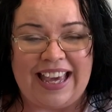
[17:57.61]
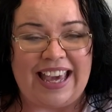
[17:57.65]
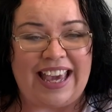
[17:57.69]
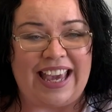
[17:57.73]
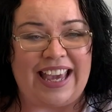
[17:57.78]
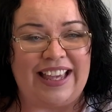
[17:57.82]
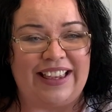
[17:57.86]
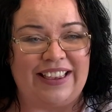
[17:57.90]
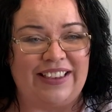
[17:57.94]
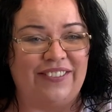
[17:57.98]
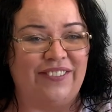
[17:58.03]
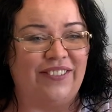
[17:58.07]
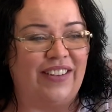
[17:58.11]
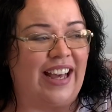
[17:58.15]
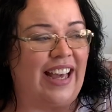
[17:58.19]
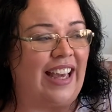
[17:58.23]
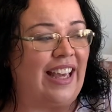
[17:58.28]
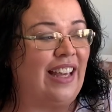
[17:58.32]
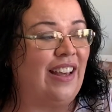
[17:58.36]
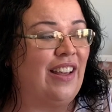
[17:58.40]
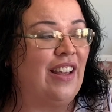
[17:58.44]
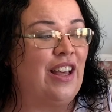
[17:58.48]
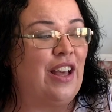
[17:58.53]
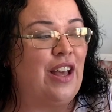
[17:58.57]
Either
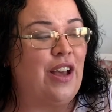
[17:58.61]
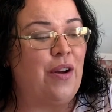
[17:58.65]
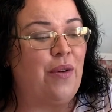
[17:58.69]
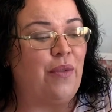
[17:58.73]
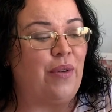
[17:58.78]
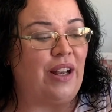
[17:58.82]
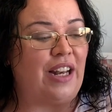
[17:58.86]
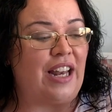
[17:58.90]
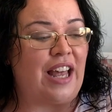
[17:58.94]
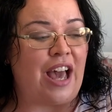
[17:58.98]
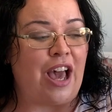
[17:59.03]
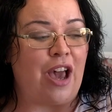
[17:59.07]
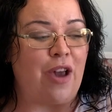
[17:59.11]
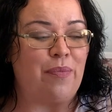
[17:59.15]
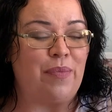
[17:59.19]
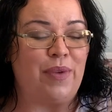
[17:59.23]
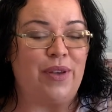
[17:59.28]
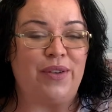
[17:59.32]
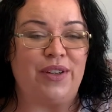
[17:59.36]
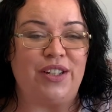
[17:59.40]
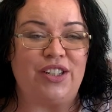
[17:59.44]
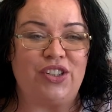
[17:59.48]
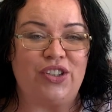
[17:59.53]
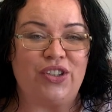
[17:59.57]
way. Well, I hope
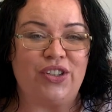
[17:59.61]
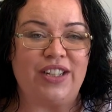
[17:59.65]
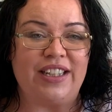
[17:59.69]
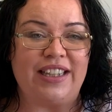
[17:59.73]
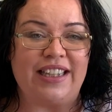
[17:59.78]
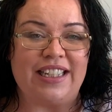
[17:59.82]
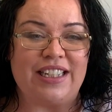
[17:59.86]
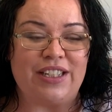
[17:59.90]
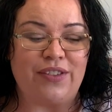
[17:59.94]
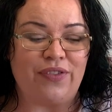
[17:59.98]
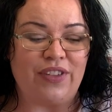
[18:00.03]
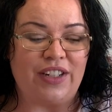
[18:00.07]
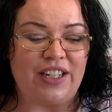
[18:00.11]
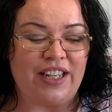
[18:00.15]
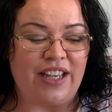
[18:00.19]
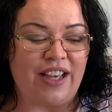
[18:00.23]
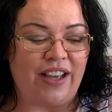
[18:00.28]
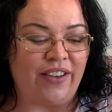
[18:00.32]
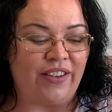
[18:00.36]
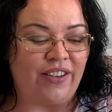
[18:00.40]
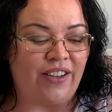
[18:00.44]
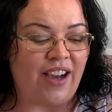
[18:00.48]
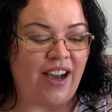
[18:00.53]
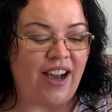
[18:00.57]
you enjoyed this
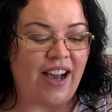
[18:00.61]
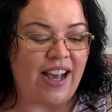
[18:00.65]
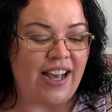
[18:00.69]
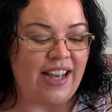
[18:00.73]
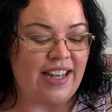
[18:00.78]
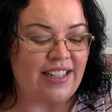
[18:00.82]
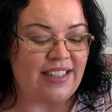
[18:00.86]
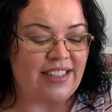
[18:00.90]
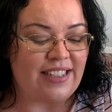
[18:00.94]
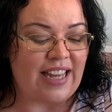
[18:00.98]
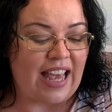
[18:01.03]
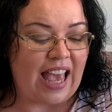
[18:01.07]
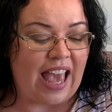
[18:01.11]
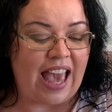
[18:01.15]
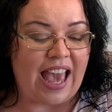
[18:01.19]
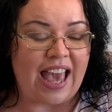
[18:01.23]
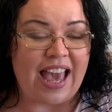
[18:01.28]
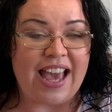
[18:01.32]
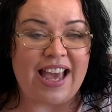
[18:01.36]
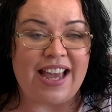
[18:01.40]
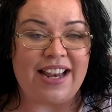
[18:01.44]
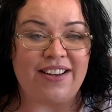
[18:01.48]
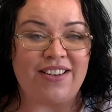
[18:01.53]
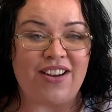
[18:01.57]
video, guys,
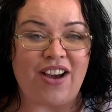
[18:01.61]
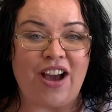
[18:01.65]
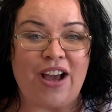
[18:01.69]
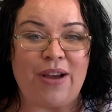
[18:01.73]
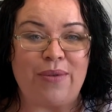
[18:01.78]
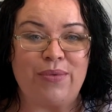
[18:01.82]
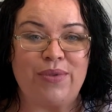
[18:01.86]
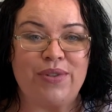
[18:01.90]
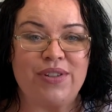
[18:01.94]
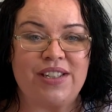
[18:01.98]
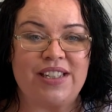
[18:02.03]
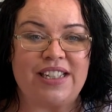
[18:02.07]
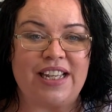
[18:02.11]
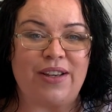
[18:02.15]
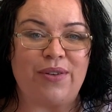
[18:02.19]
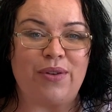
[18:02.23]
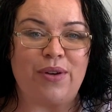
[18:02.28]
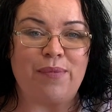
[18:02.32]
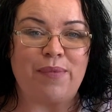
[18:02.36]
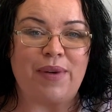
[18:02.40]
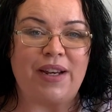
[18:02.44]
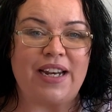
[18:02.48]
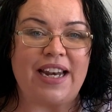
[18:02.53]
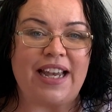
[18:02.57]
and I will see
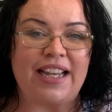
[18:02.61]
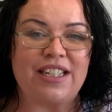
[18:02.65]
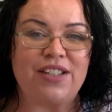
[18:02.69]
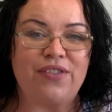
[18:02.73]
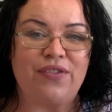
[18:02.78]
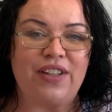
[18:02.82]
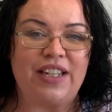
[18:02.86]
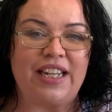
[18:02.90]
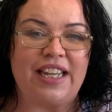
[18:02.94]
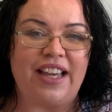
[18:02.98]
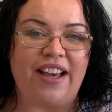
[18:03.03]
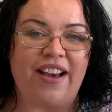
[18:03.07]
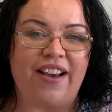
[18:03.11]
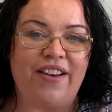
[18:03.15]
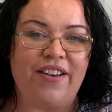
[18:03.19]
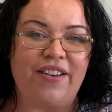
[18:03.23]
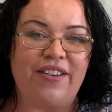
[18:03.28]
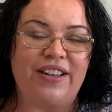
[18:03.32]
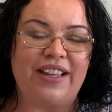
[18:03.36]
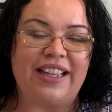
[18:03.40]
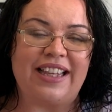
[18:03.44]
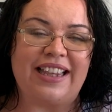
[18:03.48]
you in my next video.